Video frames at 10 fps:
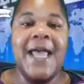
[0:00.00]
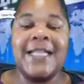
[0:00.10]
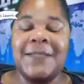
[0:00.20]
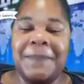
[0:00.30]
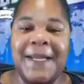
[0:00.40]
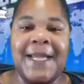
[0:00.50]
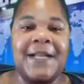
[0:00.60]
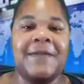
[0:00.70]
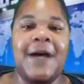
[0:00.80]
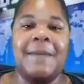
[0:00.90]
And speaking
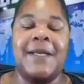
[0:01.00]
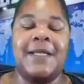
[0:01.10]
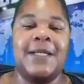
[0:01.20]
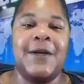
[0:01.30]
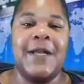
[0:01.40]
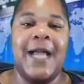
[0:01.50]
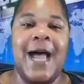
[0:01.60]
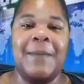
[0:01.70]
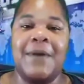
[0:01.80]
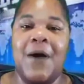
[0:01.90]
of coming and learning,
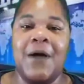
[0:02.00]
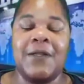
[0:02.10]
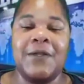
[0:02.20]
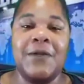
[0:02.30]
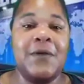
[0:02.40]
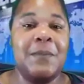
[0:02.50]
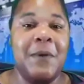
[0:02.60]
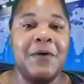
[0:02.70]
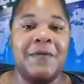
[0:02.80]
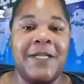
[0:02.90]
I'm an author,
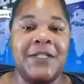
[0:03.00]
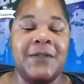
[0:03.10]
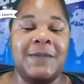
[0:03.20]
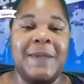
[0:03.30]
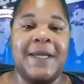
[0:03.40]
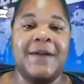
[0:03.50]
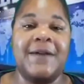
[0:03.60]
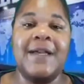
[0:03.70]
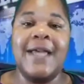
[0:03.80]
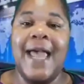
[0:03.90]
motivational
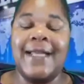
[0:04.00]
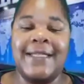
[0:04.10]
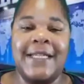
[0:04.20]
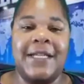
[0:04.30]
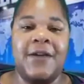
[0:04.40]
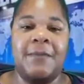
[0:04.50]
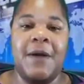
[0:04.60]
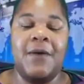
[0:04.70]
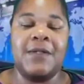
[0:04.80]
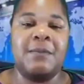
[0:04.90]
speaker, and CEO of my
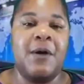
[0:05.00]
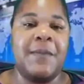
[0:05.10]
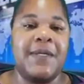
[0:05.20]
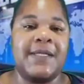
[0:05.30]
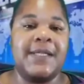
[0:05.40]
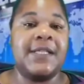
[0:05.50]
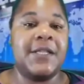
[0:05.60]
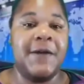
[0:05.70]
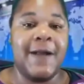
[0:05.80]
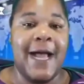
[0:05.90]
own small business,
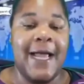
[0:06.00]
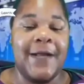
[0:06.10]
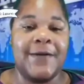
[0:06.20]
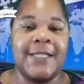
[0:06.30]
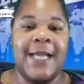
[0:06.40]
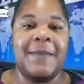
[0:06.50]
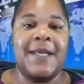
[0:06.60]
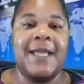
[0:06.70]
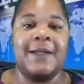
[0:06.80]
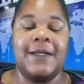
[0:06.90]
Third Eye
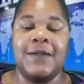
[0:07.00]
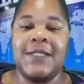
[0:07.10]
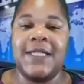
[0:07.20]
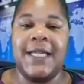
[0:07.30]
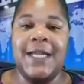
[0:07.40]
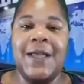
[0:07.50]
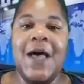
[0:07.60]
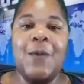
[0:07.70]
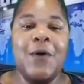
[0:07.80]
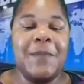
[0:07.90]
Entertainment, LLC.
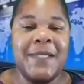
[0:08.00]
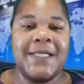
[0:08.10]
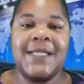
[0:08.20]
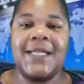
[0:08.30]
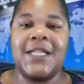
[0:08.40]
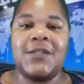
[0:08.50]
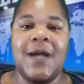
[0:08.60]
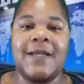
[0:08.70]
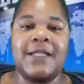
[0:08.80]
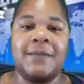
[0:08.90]
We're a business that
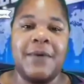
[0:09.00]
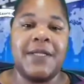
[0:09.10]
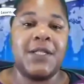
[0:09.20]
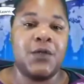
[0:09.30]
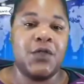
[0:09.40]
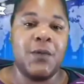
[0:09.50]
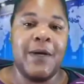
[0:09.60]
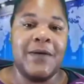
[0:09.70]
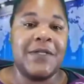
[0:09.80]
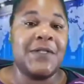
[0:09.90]
strives to bring social
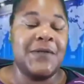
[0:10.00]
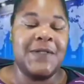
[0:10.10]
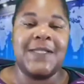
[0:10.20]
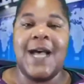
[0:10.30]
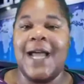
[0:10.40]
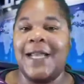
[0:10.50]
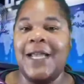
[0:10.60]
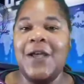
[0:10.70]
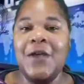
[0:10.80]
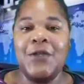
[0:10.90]
awareness to society
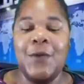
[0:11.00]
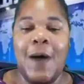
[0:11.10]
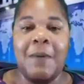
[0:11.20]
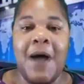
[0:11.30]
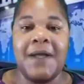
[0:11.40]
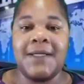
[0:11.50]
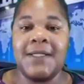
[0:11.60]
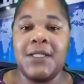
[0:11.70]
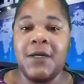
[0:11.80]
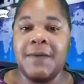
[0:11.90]
through our products
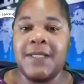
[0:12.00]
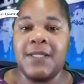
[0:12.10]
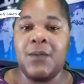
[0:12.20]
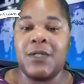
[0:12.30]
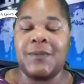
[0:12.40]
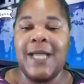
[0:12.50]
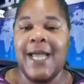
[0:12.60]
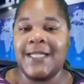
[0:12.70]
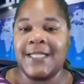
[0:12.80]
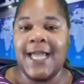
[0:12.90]
and services in which we
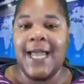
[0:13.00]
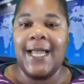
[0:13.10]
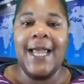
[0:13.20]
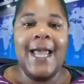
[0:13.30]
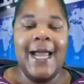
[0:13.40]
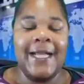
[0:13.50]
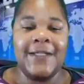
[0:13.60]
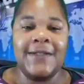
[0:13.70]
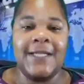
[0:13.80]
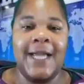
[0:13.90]
educate,
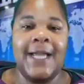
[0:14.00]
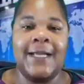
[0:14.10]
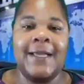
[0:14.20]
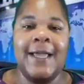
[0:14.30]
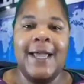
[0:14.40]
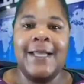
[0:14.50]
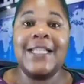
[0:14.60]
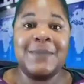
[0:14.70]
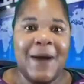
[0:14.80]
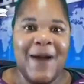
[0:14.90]
entertain, and
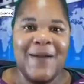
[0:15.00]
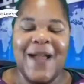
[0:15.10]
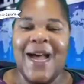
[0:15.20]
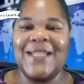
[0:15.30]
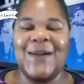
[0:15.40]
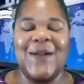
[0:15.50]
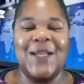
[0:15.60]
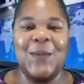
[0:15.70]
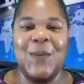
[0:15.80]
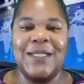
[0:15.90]
inspire you guys all
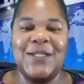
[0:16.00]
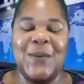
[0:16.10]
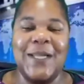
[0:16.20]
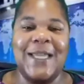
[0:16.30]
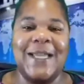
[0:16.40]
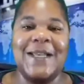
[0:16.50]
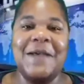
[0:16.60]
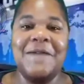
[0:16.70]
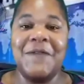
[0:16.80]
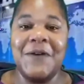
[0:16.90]
at once. So again,
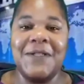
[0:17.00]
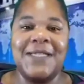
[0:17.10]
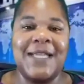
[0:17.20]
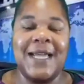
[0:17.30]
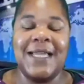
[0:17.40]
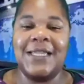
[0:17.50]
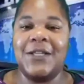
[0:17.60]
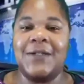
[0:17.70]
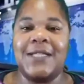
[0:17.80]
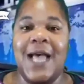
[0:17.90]
first, second,
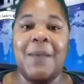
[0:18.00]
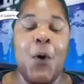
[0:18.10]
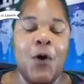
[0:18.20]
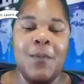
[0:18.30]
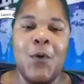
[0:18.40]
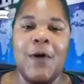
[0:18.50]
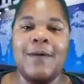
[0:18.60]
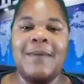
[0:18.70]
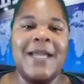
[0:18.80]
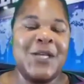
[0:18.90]
third time, or more,
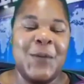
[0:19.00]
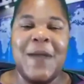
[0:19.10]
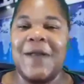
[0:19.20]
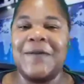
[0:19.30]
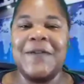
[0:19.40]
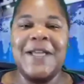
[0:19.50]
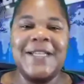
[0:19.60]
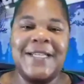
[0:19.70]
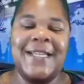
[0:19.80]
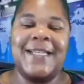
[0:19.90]
it don't matter.
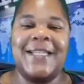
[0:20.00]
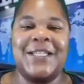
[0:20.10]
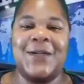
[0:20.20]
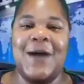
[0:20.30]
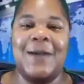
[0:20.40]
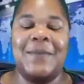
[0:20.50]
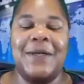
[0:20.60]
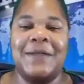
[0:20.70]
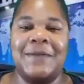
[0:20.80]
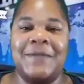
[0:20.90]
Just hit that subscribe
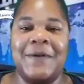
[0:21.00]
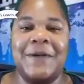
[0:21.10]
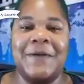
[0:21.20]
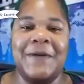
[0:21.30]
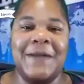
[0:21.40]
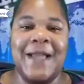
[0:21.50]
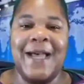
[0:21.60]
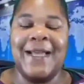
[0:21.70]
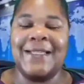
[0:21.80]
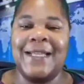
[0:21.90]
button for your girl, you
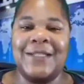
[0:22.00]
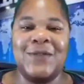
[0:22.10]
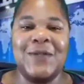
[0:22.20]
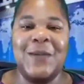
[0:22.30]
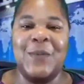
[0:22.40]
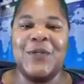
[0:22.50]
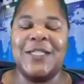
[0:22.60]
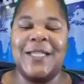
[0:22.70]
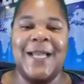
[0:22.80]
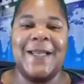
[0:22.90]
guys. I truly
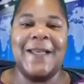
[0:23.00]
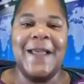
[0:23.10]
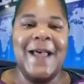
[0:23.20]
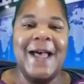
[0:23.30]
appreciate it.